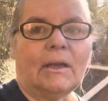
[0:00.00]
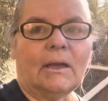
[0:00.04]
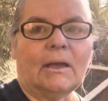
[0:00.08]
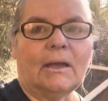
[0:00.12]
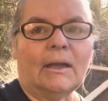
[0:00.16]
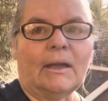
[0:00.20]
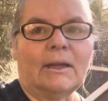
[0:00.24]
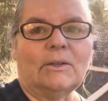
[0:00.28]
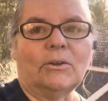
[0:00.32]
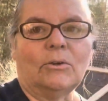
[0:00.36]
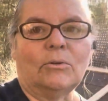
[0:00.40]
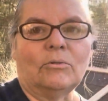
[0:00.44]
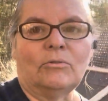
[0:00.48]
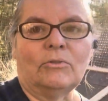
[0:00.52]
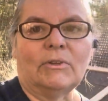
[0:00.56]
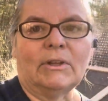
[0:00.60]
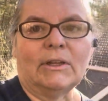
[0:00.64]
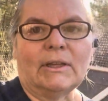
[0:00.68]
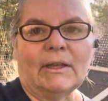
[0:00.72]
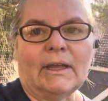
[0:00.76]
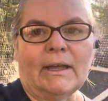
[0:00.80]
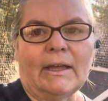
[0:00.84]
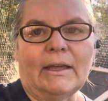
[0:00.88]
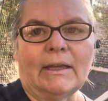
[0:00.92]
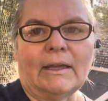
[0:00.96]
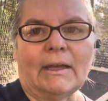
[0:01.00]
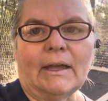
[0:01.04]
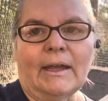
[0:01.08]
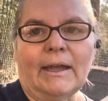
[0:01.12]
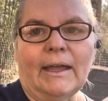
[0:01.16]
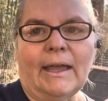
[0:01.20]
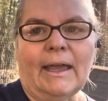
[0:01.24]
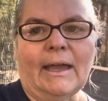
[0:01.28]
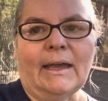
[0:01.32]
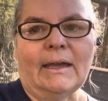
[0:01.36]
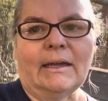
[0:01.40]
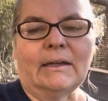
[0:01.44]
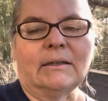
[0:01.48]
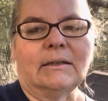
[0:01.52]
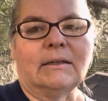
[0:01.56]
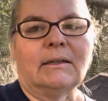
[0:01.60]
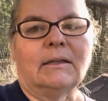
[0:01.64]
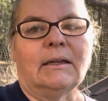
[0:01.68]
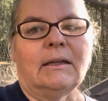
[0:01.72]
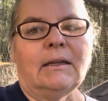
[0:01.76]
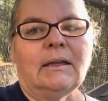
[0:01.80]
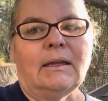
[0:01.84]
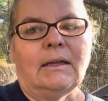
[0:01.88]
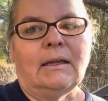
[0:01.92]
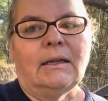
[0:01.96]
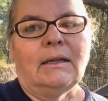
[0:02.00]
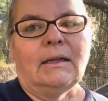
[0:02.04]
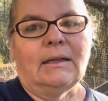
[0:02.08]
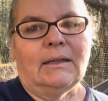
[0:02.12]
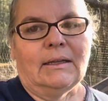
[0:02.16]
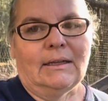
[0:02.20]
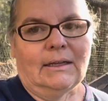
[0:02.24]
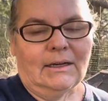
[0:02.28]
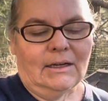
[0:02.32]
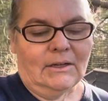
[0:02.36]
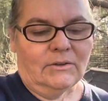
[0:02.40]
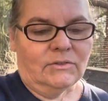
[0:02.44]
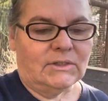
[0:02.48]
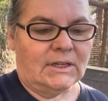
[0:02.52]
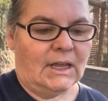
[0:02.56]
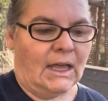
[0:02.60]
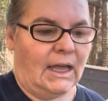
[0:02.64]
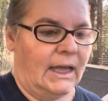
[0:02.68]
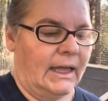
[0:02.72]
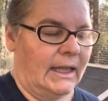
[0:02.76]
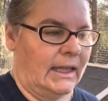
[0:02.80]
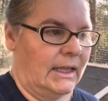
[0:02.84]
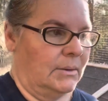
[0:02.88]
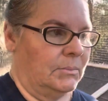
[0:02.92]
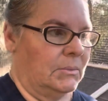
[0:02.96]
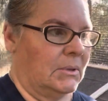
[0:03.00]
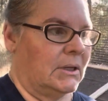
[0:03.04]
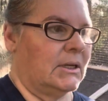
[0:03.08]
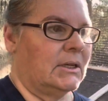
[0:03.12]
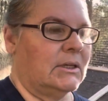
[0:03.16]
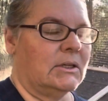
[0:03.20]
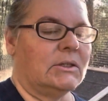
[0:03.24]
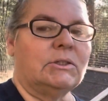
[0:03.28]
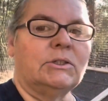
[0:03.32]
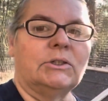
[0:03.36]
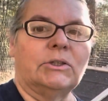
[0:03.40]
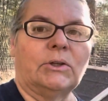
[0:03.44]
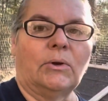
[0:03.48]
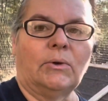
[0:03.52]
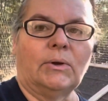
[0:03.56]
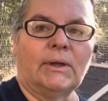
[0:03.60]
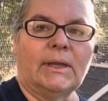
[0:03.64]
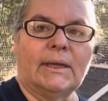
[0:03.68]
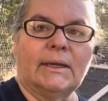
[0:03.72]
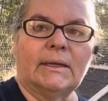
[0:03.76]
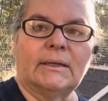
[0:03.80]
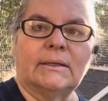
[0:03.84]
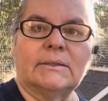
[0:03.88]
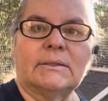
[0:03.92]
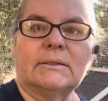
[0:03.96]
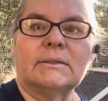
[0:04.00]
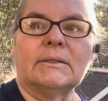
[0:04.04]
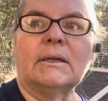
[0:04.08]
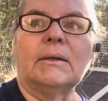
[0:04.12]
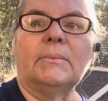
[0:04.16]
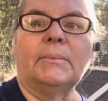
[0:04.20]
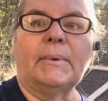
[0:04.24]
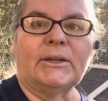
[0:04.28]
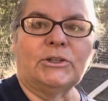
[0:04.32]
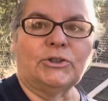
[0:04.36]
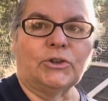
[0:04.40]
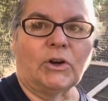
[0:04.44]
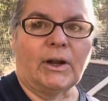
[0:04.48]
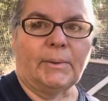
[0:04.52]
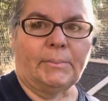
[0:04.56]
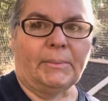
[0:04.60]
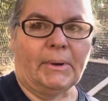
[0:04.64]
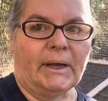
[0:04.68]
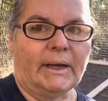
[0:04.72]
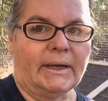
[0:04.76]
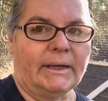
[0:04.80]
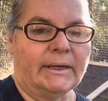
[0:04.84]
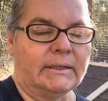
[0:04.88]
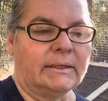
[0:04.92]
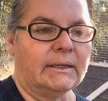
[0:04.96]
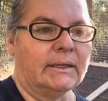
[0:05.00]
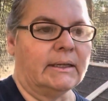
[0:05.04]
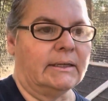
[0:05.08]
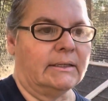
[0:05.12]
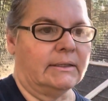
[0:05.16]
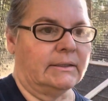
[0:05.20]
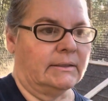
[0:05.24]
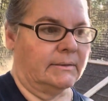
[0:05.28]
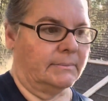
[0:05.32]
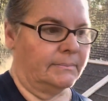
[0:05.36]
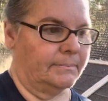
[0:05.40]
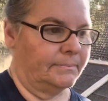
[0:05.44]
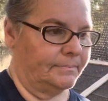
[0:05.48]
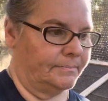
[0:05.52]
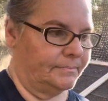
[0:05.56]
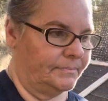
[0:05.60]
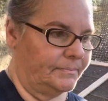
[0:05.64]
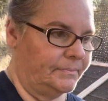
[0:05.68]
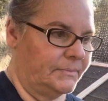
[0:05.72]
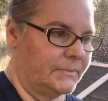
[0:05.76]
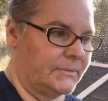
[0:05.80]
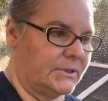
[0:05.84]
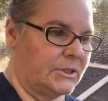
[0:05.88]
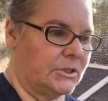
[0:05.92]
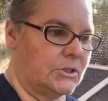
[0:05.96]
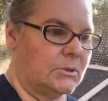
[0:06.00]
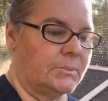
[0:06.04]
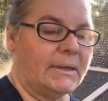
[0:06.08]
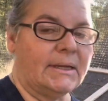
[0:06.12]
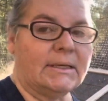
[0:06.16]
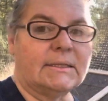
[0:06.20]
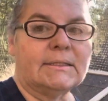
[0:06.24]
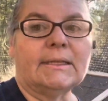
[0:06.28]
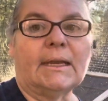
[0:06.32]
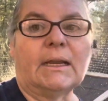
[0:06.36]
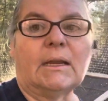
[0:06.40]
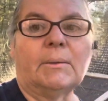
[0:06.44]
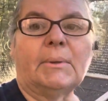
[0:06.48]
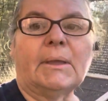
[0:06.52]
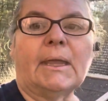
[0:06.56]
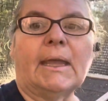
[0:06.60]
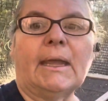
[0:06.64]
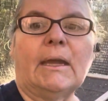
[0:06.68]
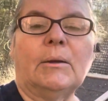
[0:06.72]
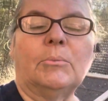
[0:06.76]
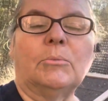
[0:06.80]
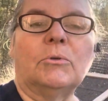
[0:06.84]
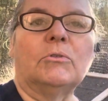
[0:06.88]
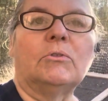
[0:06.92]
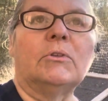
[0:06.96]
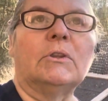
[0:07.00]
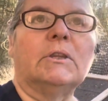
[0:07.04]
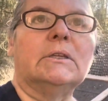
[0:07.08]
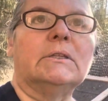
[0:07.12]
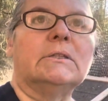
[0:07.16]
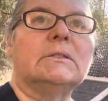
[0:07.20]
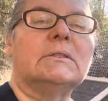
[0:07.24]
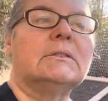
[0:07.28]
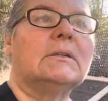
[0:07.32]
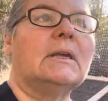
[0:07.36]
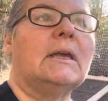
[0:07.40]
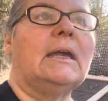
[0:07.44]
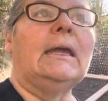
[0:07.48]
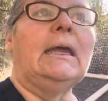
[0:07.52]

I don't feel like I had enough time to go get my tripod and, excuse me, and set up a camera for this.